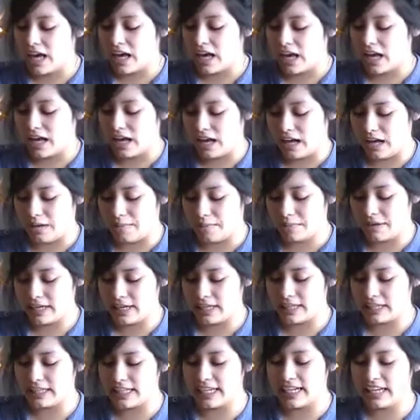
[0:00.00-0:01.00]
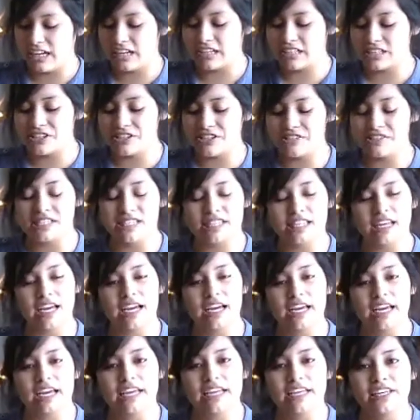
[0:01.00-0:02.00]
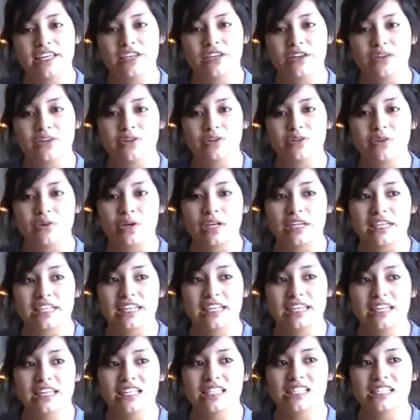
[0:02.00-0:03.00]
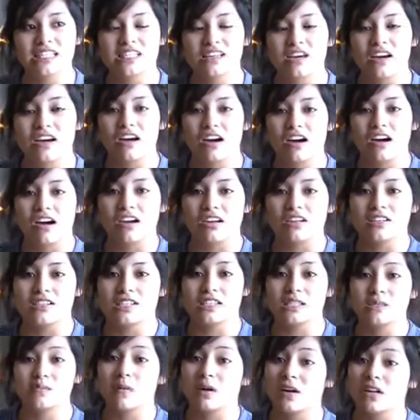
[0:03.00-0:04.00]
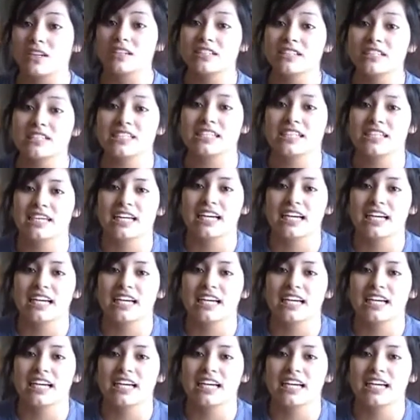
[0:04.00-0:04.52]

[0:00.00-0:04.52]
Um, and they also say, you know, Yorkies are smart